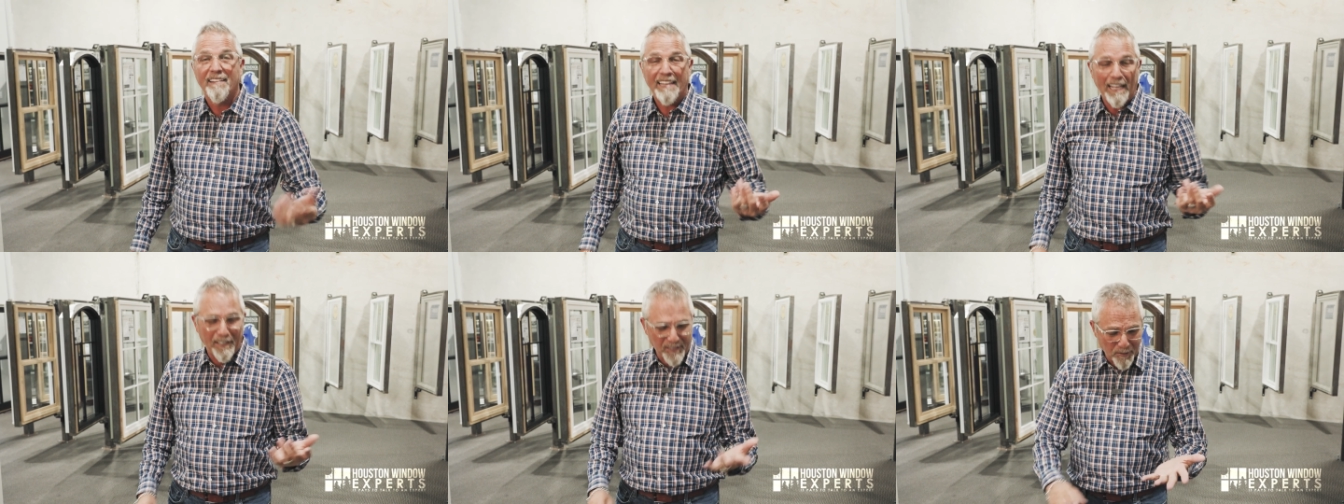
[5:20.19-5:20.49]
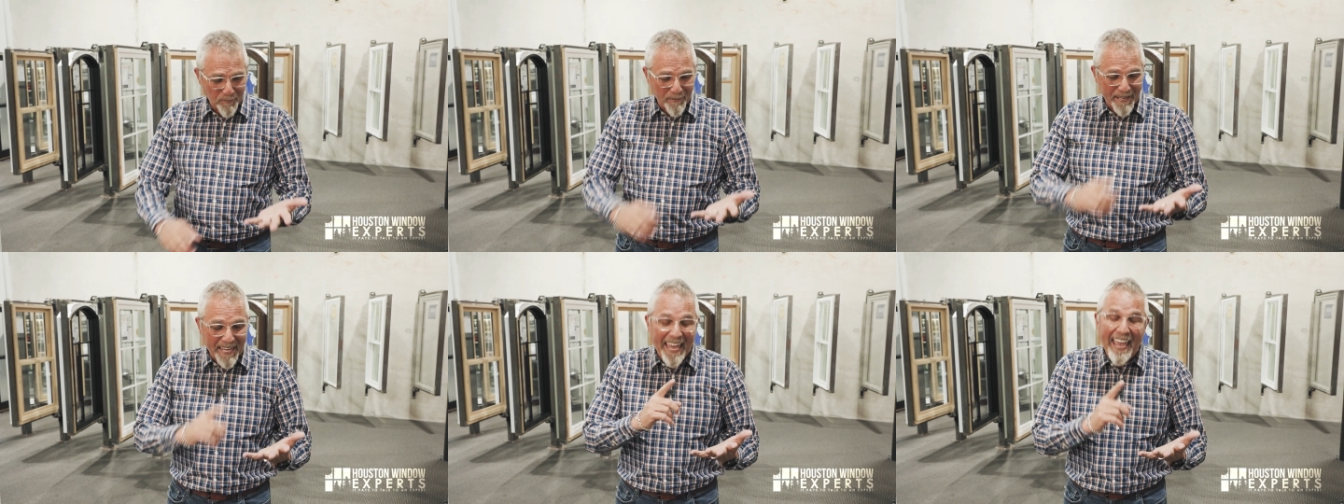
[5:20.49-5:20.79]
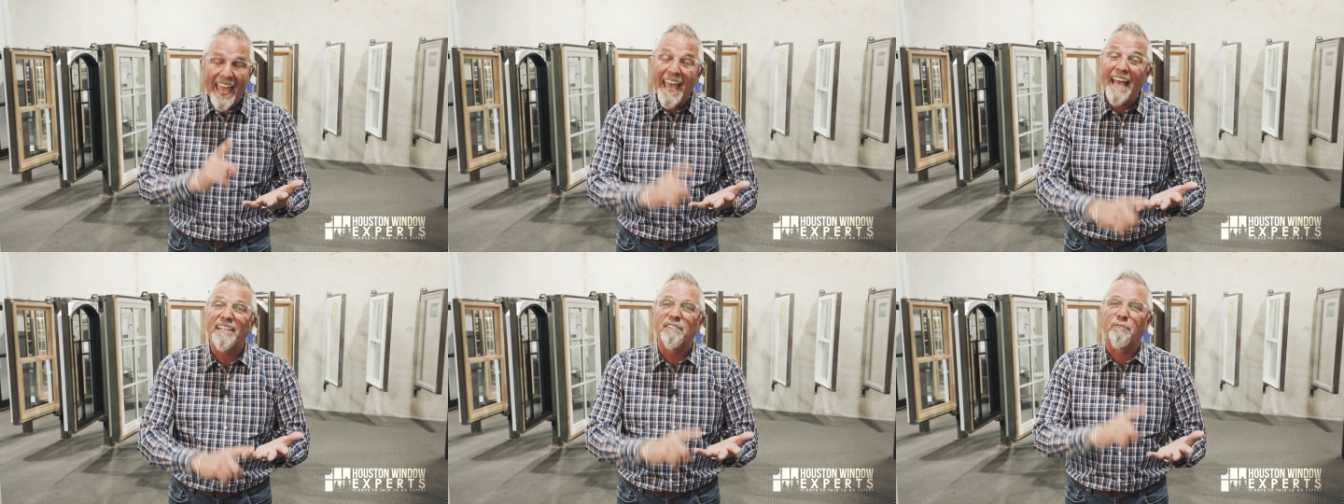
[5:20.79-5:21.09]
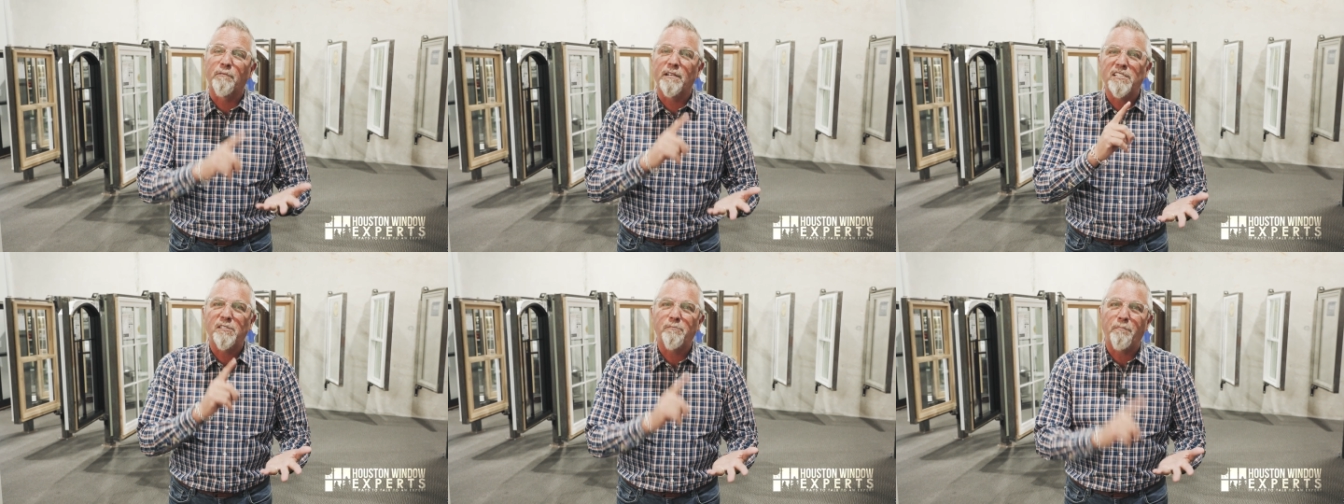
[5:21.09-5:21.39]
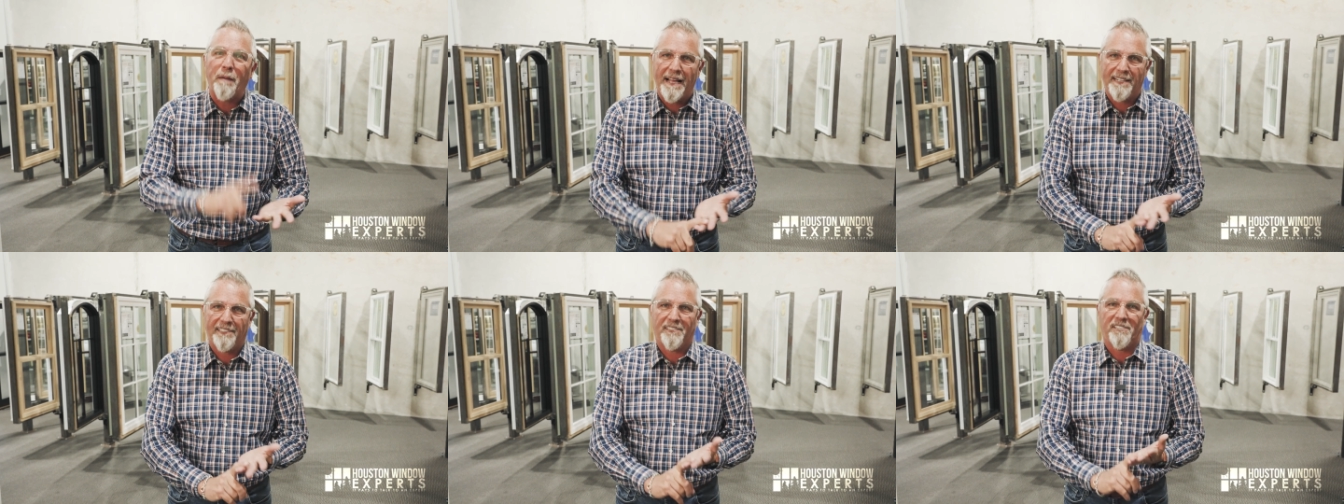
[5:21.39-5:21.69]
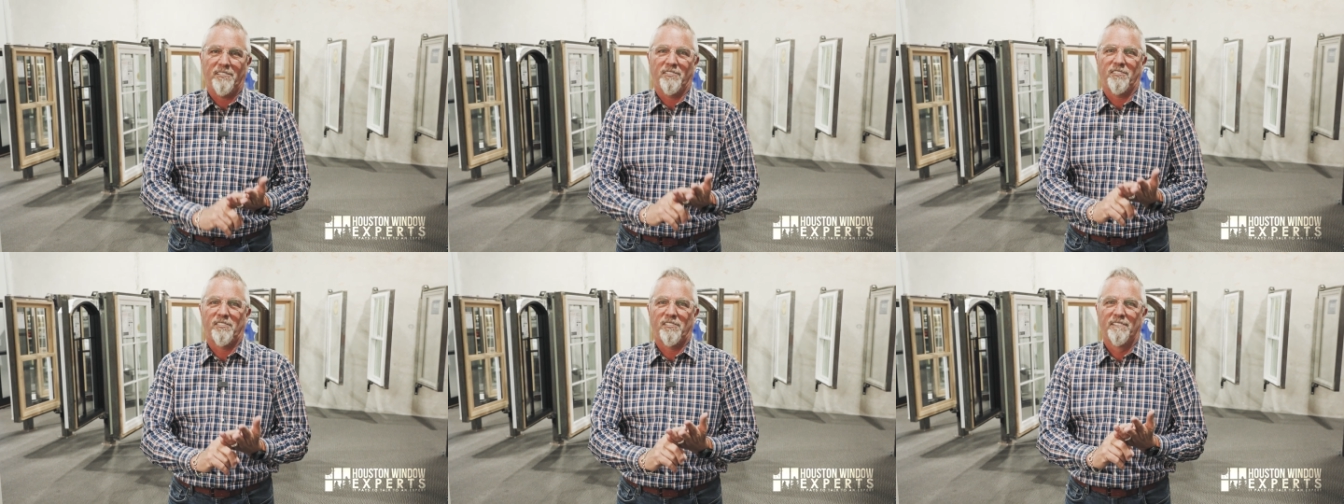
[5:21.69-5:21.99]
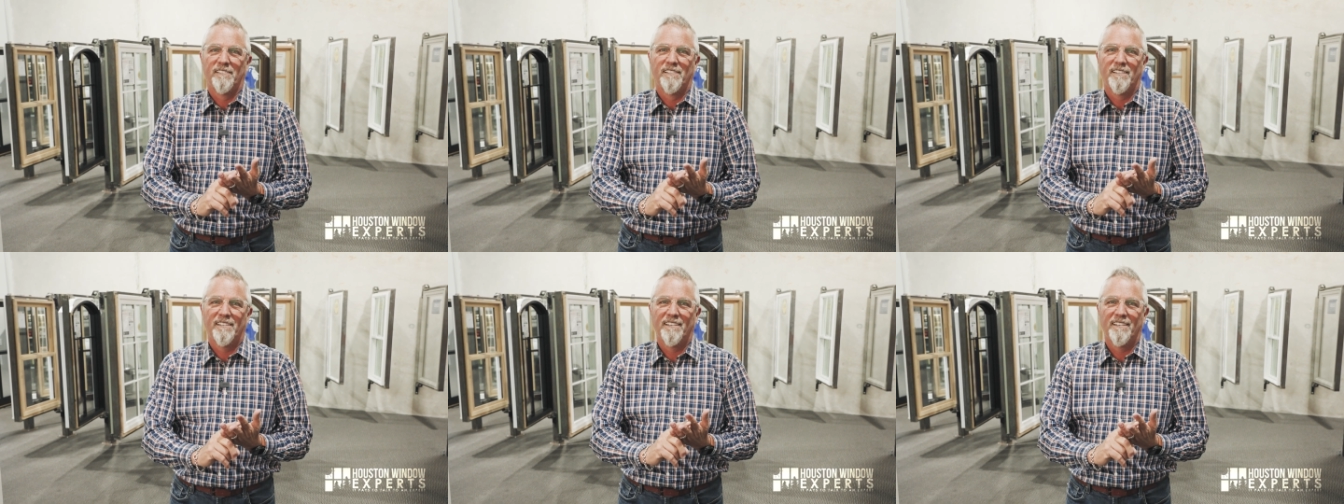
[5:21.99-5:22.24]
That's some canned responses